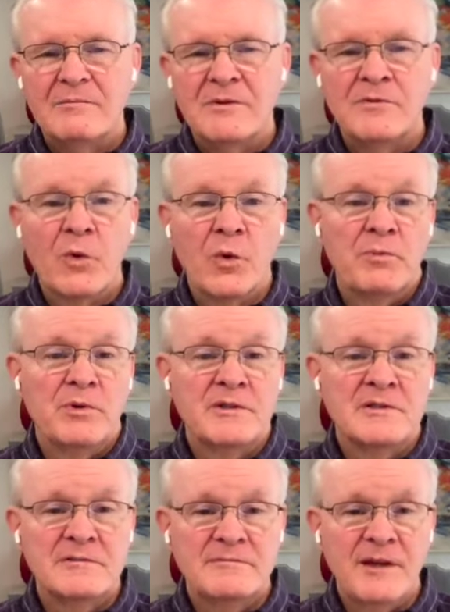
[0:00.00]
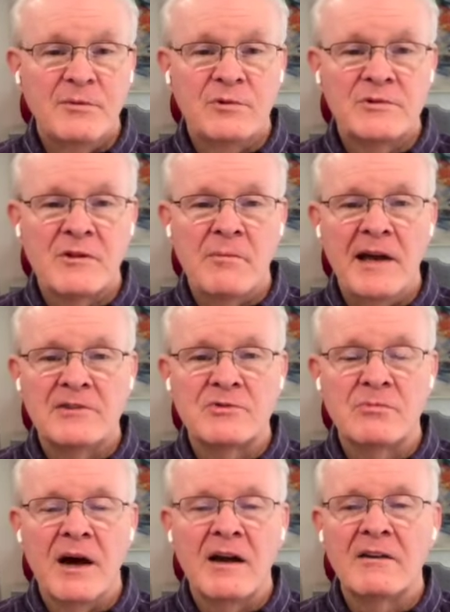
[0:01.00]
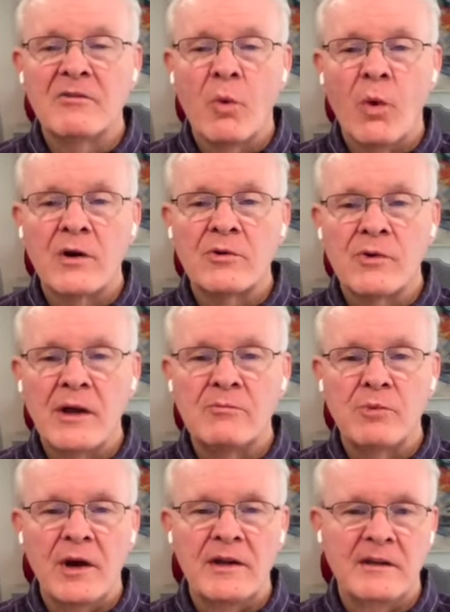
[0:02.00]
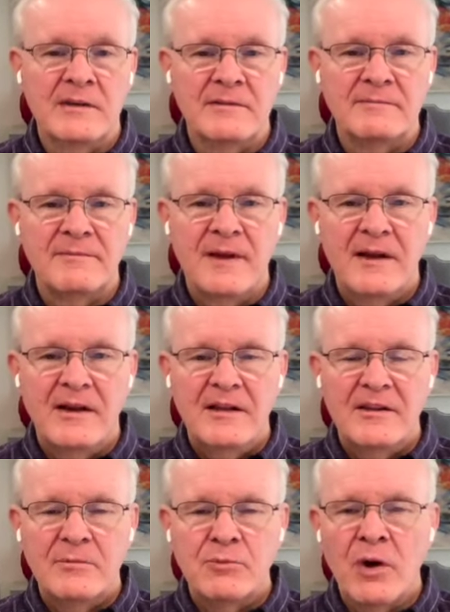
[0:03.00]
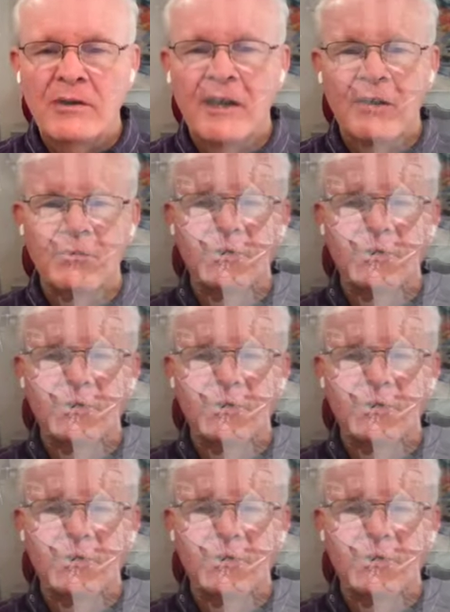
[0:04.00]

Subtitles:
Before prison, he was the mastermind of the Watergate break-in that brought down